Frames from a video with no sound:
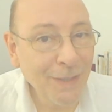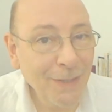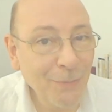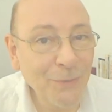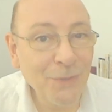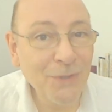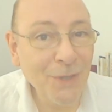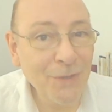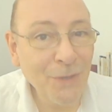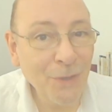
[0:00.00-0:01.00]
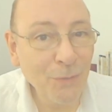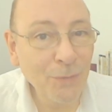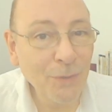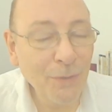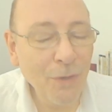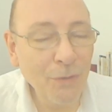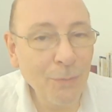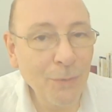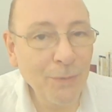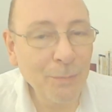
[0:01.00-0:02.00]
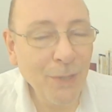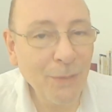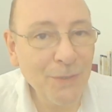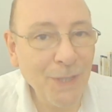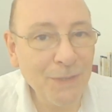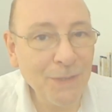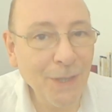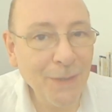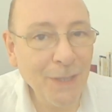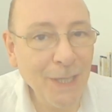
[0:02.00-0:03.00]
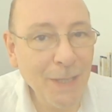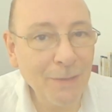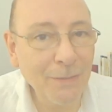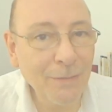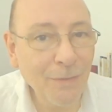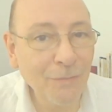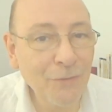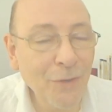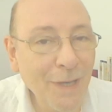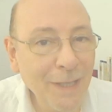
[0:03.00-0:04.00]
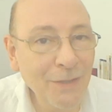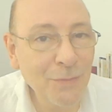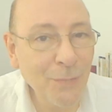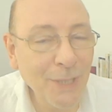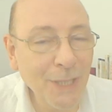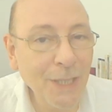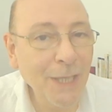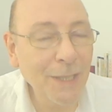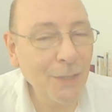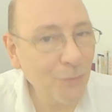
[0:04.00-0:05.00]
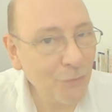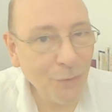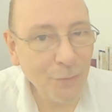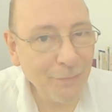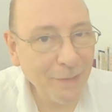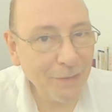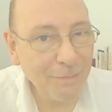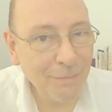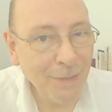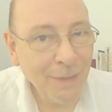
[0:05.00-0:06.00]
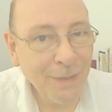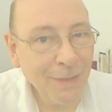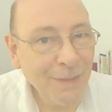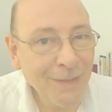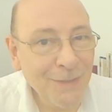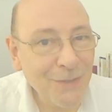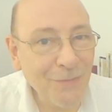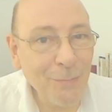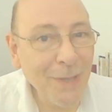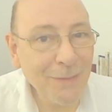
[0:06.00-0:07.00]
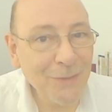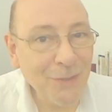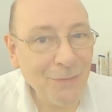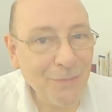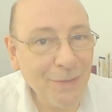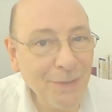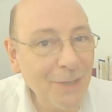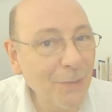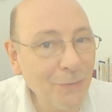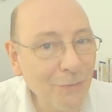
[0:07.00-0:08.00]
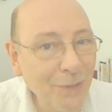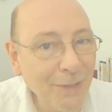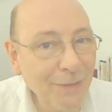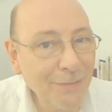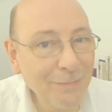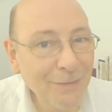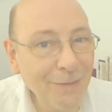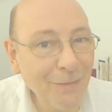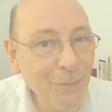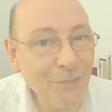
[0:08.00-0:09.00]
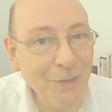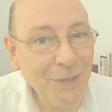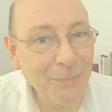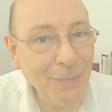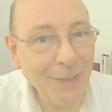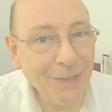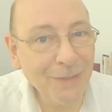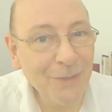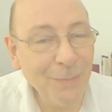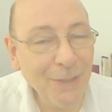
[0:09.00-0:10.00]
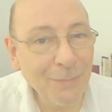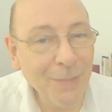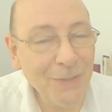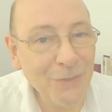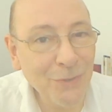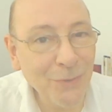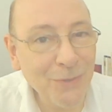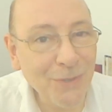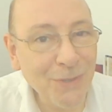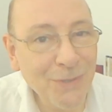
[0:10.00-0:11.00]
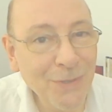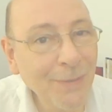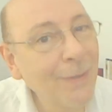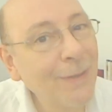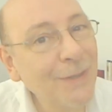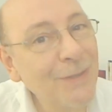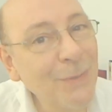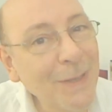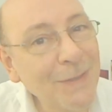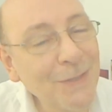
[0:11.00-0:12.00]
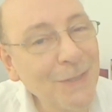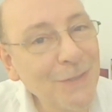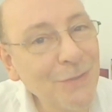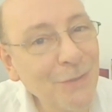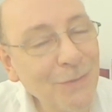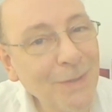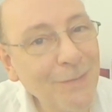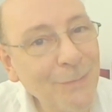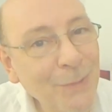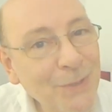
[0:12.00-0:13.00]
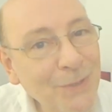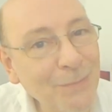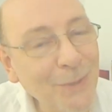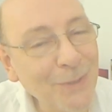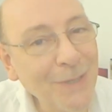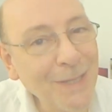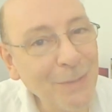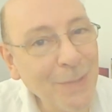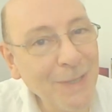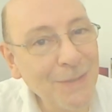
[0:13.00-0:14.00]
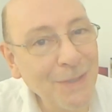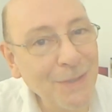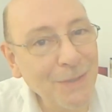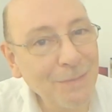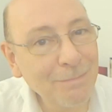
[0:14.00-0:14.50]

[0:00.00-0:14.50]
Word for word: It would just start a whole horrible process going again of trying to be in control of it. So if I'm powerless over it, I don't drink. I've got my freedom back to make better choices, to access truth, love and wisdom on a daily basis.